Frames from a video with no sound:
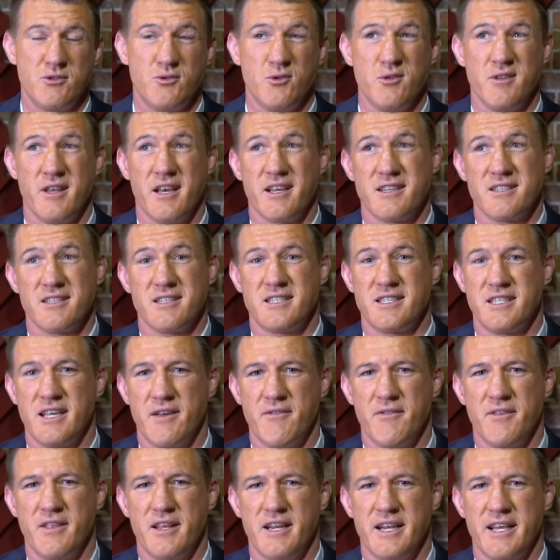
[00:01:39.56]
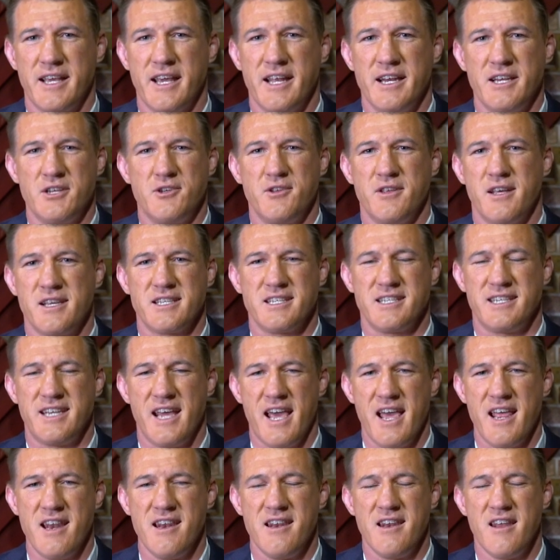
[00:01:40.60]
in 2007, then again in
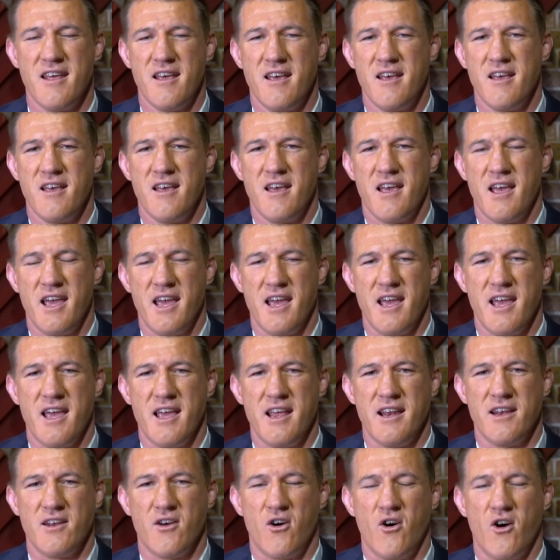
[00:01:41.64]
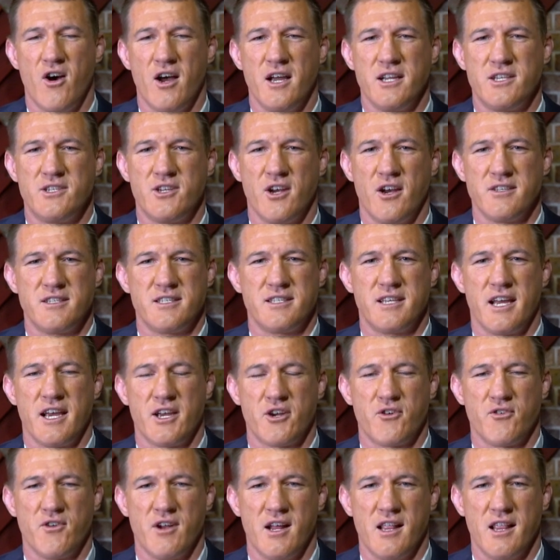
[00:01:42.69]
2010, and I chose to
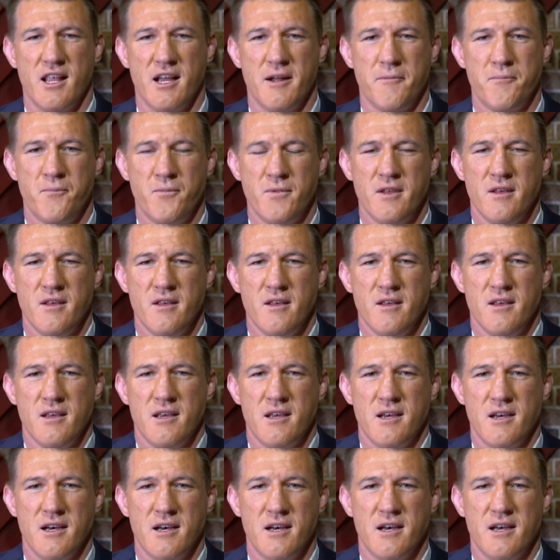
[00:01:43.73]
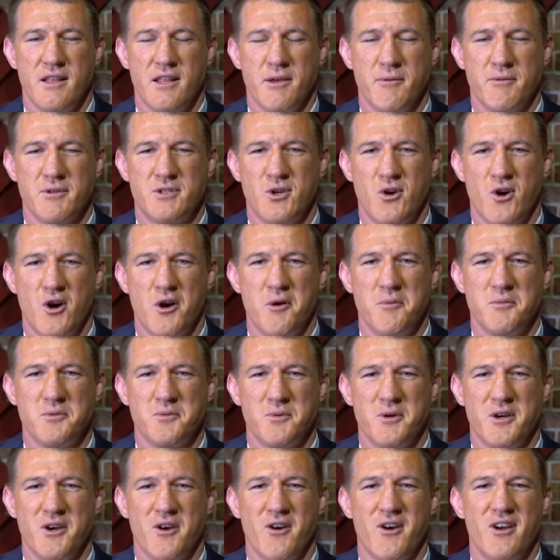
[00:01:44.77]
stay at Cronulla. There were
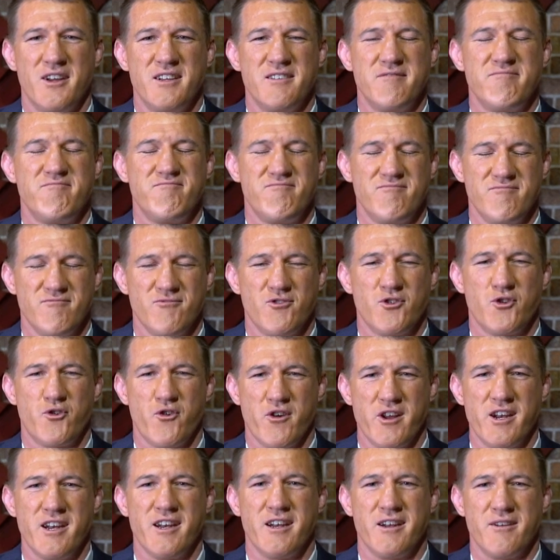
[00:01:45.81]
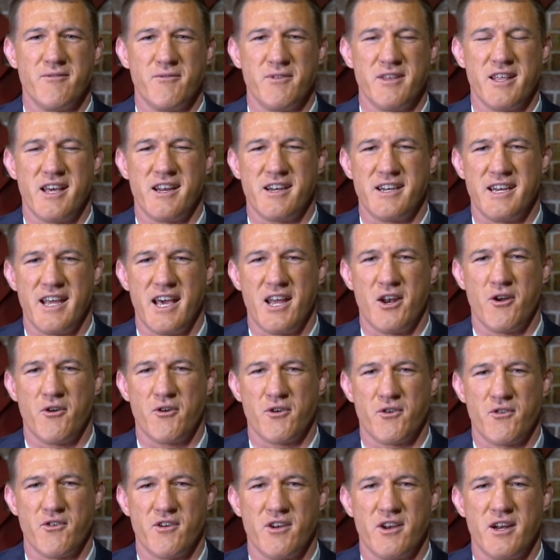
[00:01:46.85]
times where I regretted it, without a doubt I